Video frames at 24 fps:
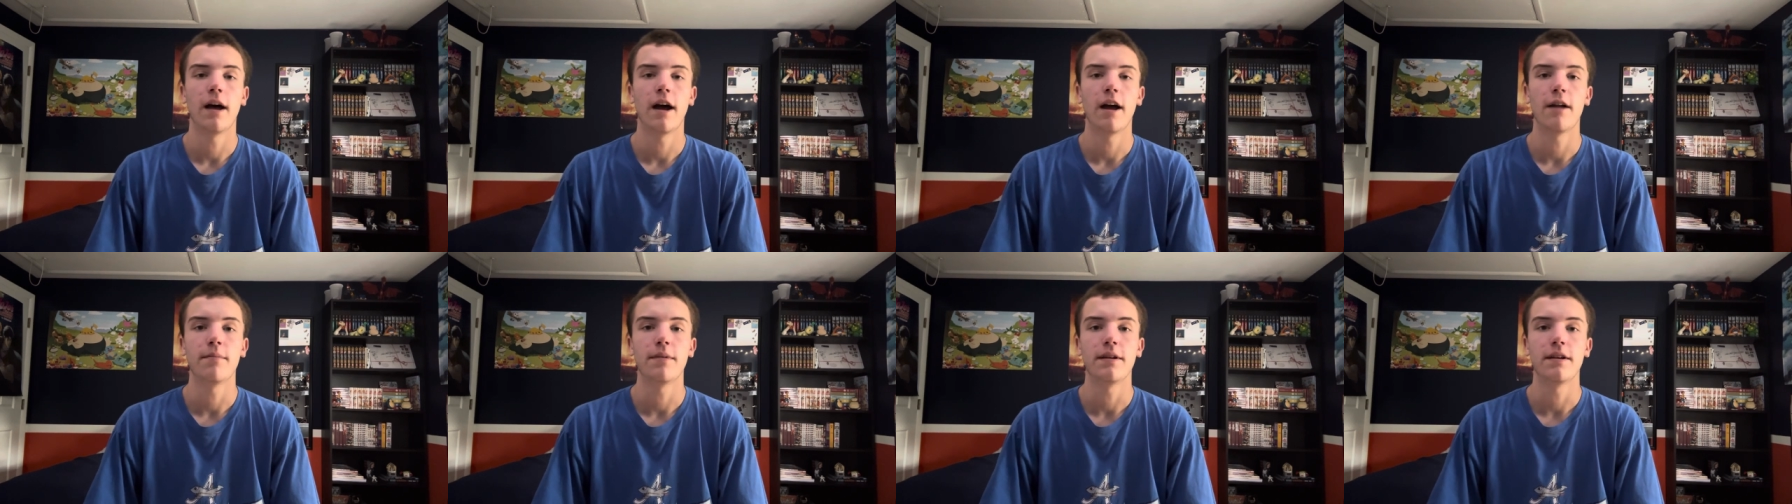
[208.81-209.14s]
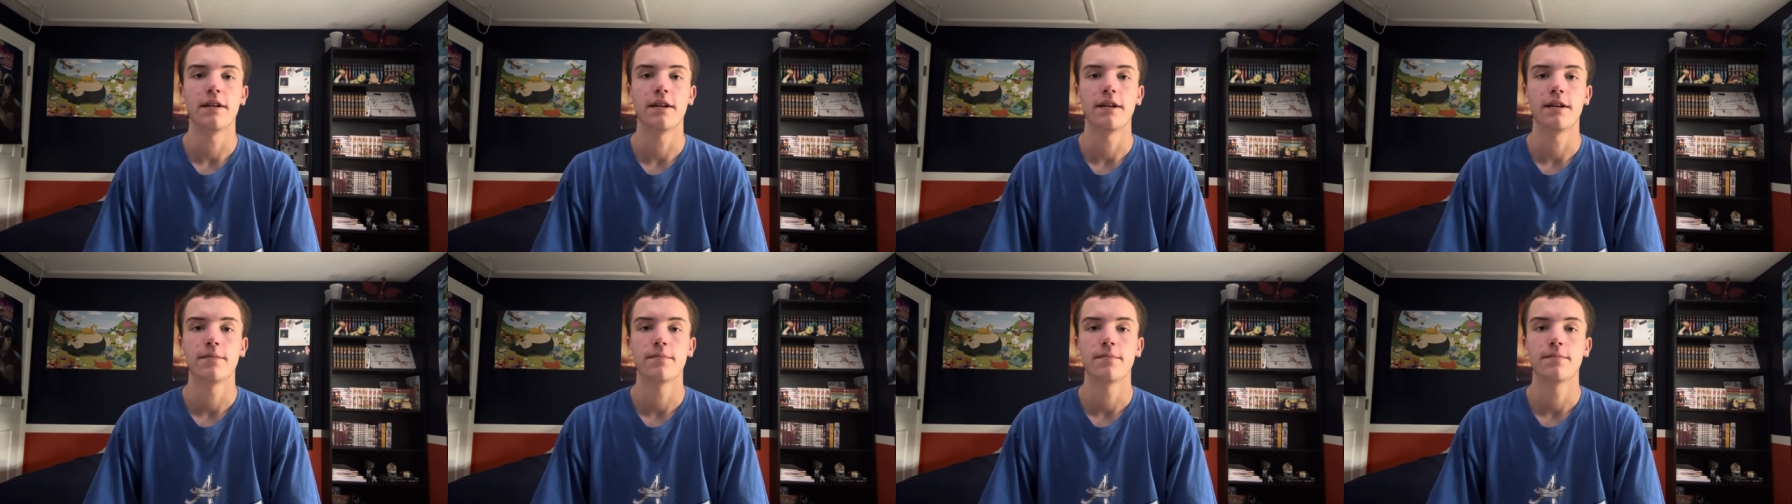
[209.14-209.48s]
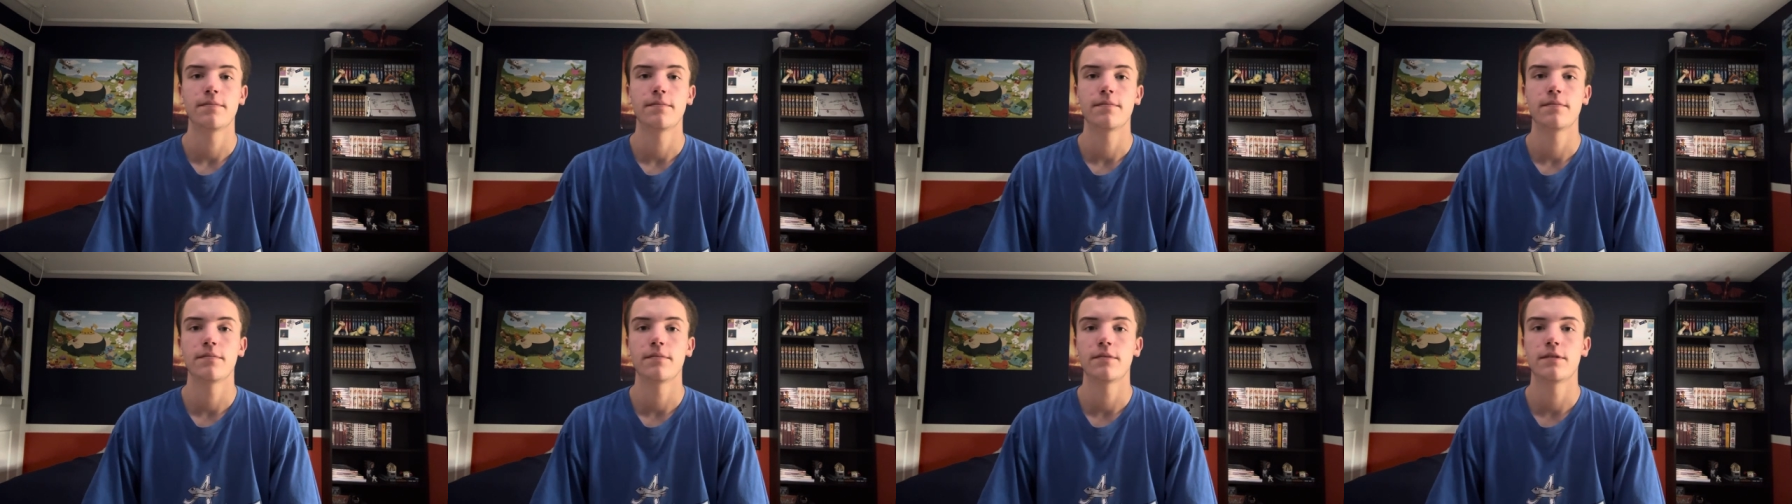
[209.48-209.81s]
I'd be
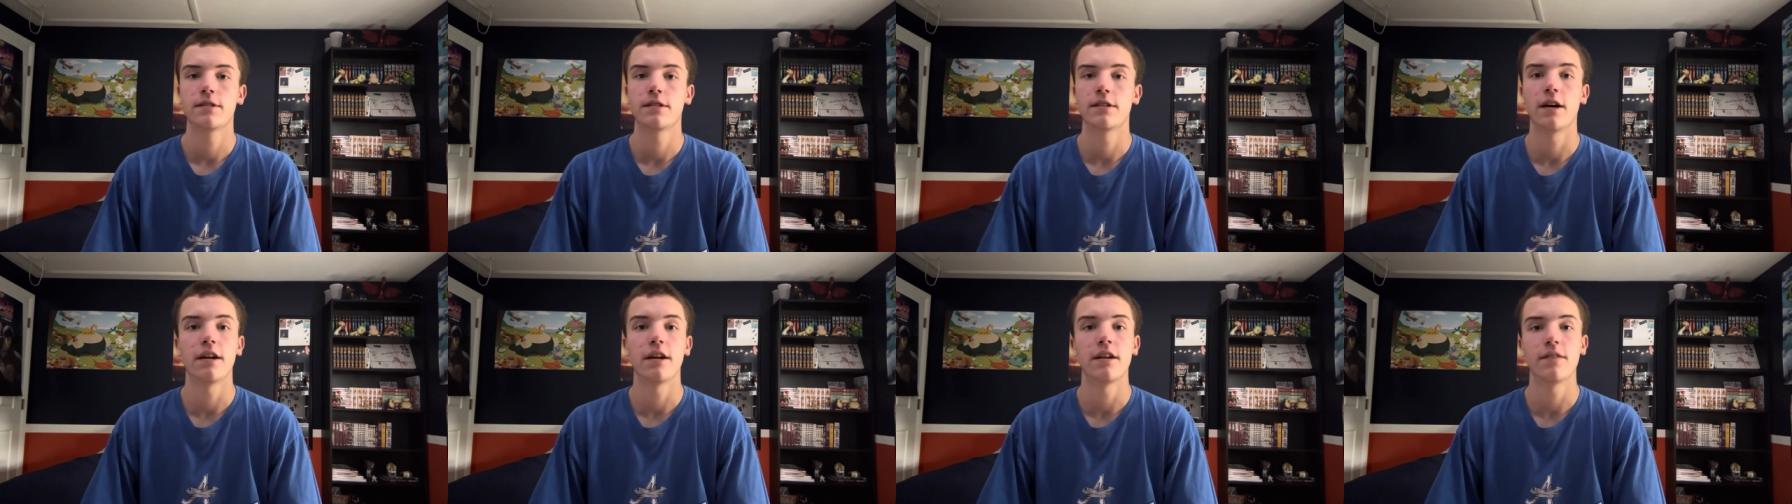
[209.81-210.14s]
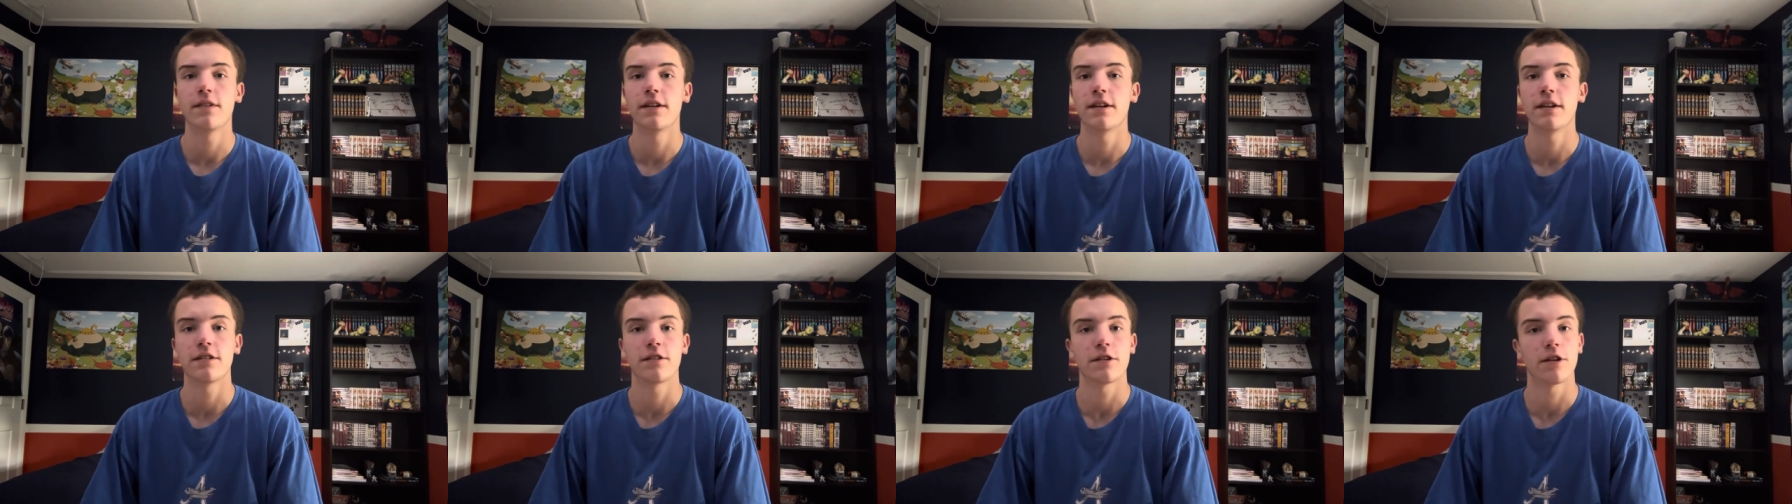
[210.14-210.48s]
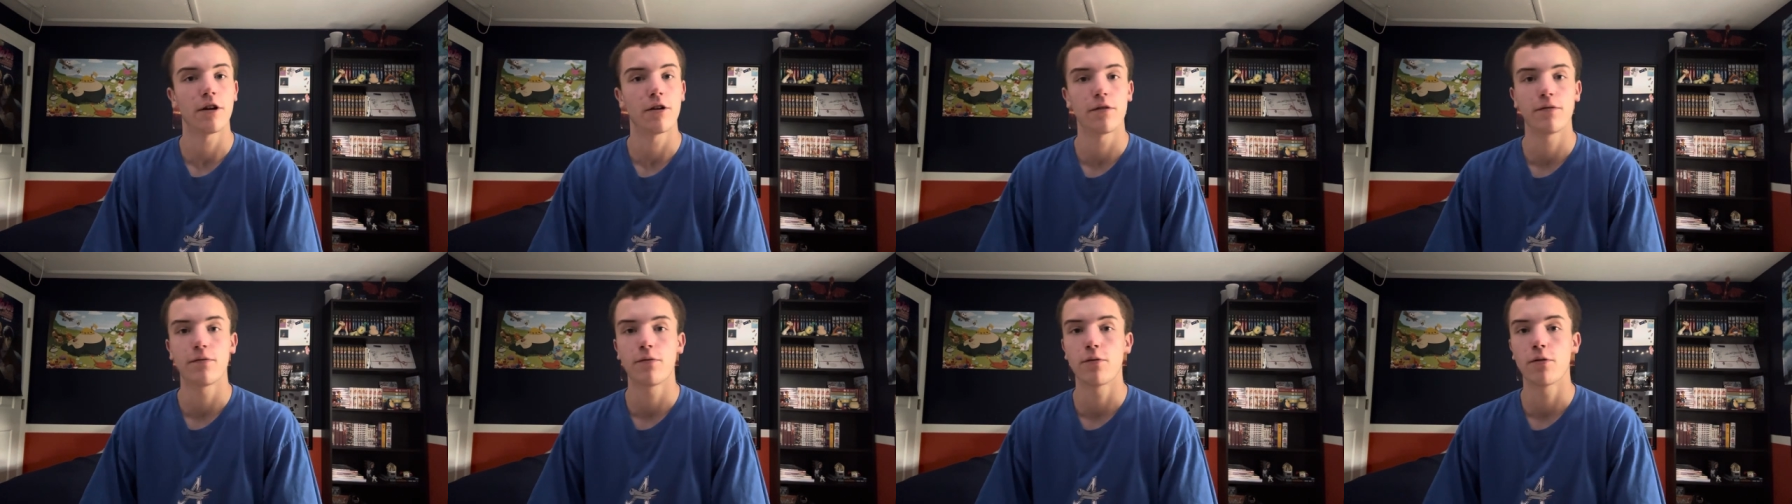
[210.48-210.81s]
stunned if it doesn't
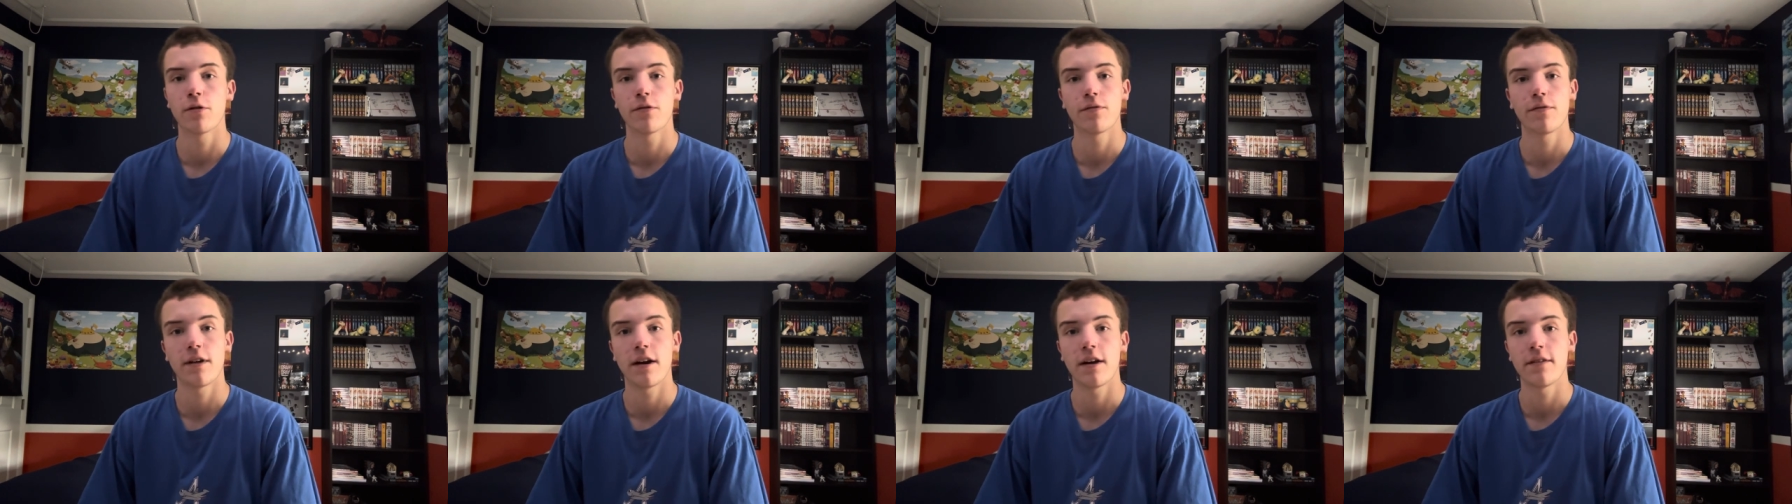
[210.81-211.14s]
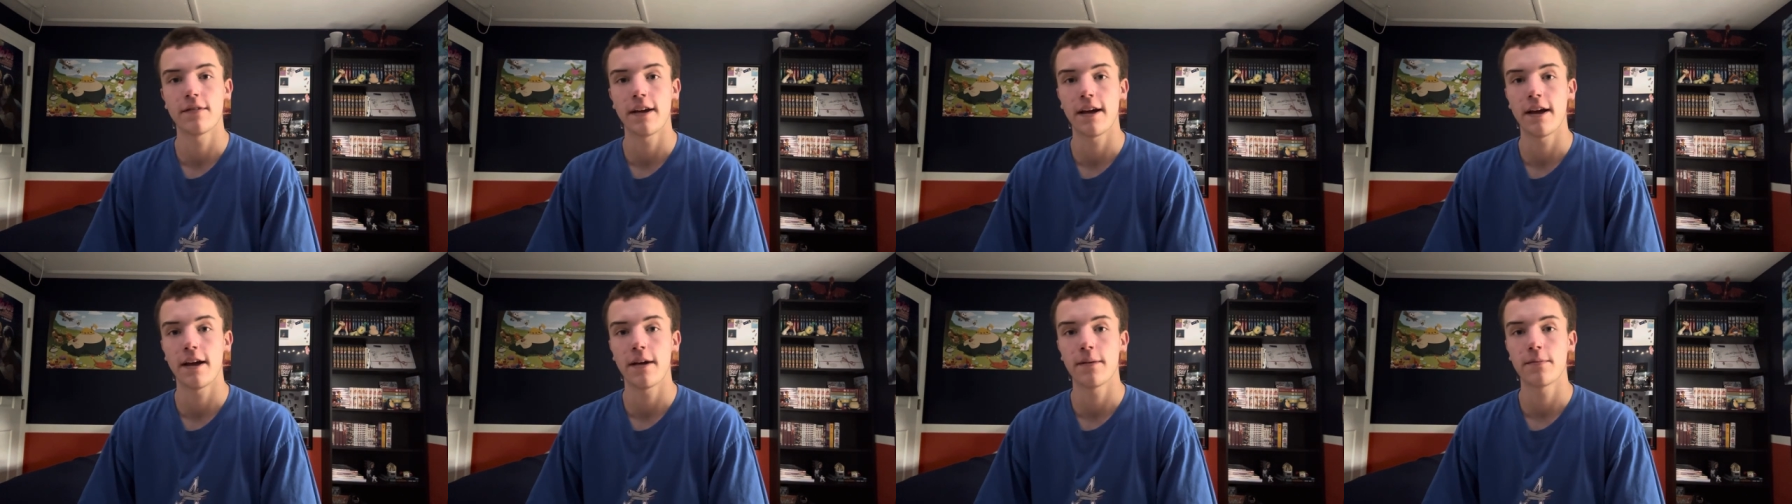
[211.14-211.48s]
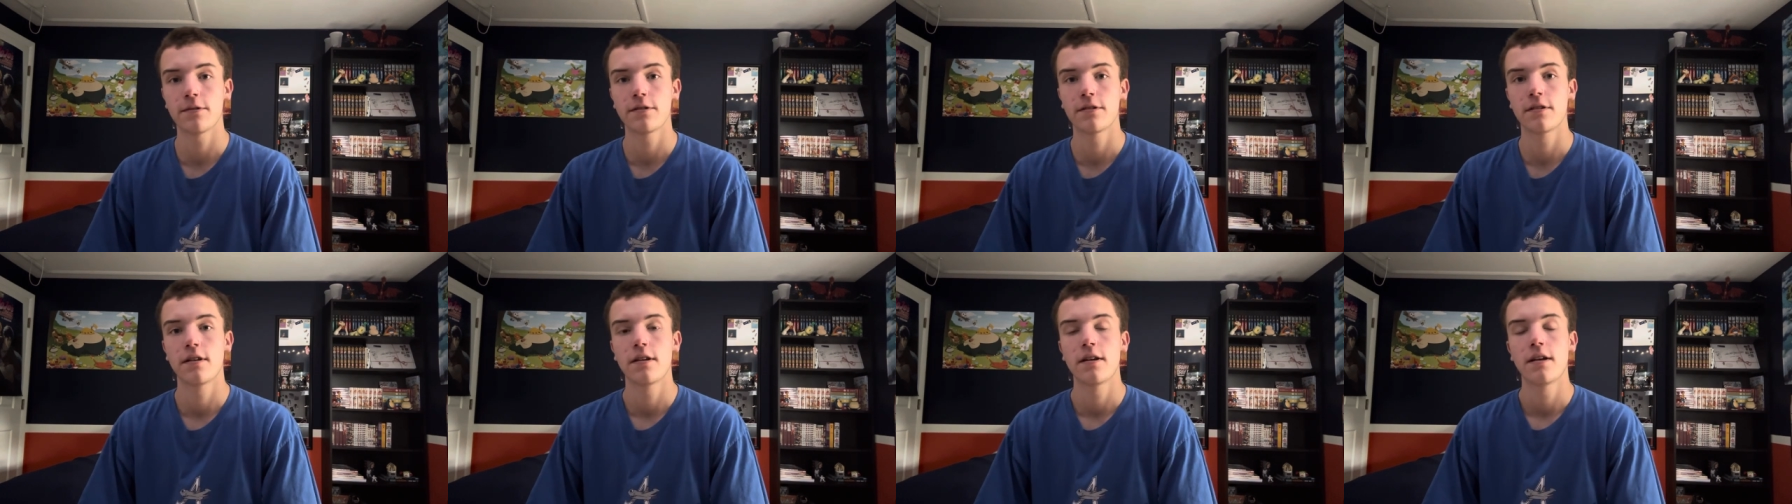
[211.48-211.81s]
go to four or five
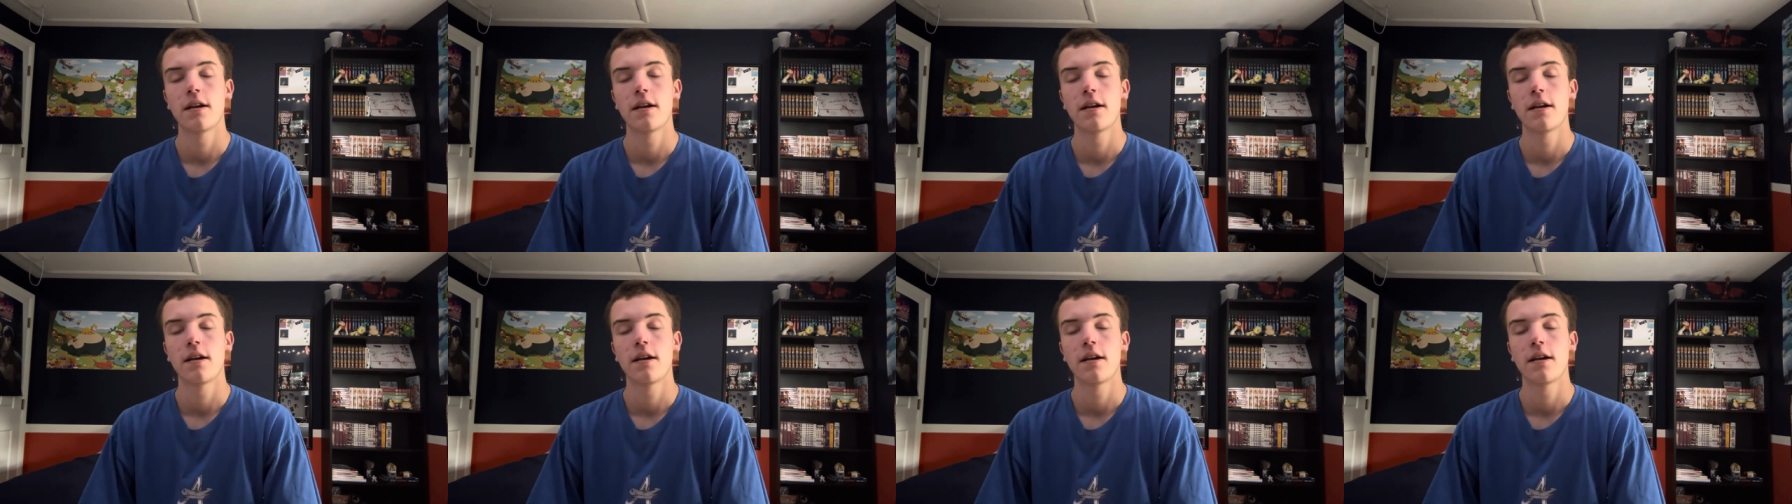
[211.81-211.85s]
games.